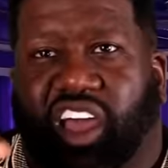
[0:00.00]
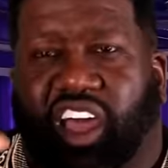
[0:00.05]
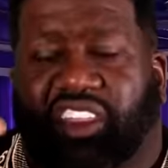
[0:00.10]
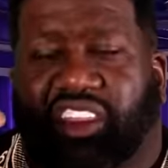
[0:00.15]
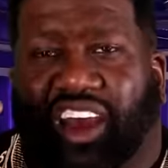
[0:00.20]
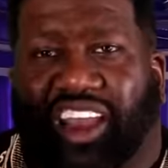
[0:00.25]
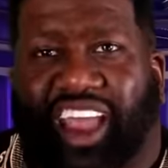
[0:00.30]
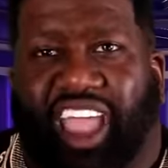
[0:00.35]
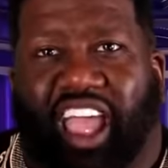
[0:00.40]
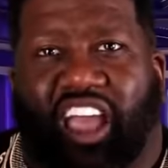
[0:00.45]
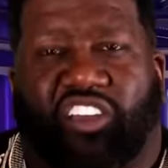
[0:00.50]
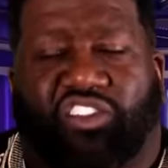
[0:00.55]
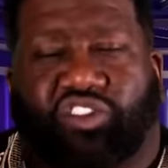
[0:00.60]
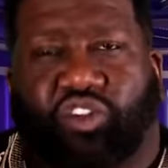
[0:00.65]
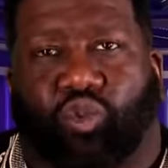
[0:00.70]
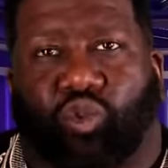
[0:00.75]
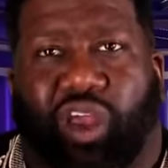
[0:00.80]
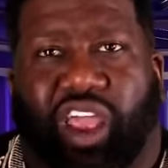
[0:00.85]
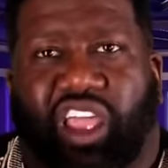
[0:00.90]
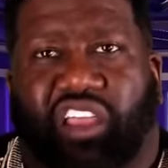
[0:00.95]
look at the
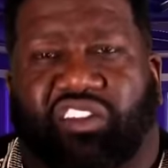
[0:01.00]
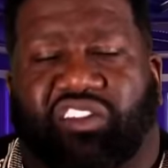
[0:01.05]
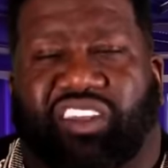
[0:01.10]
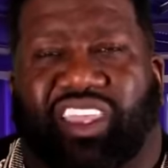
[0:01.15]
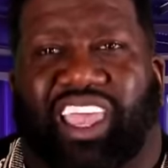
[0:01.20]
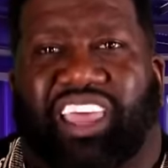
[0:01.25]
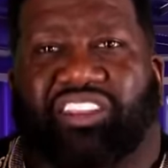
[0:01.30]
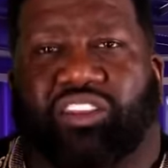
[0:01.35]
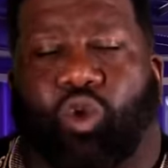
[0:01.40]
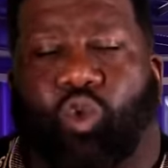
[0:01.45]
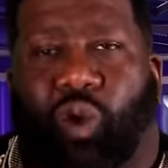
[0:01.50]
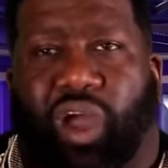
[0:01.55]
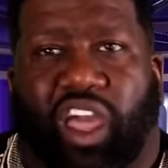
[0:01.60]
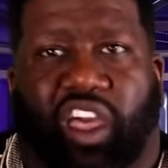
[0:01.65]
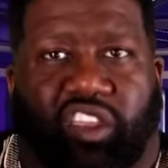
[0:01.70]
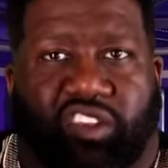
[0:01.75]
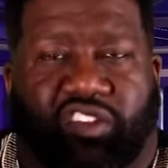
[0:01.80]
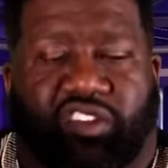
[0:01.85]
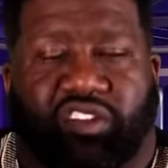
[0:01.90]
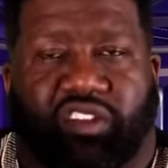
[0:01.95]
cancer rates in the
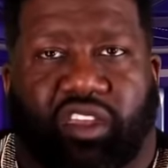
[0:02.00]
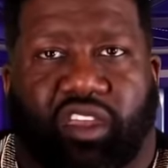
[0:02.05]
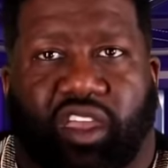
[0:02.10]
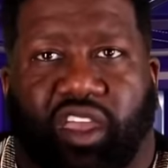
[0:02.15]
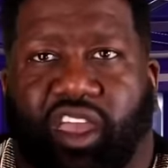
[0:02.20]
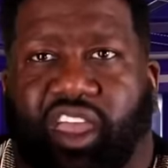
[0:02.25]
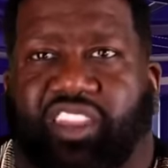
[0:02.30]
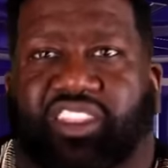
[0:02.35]
West.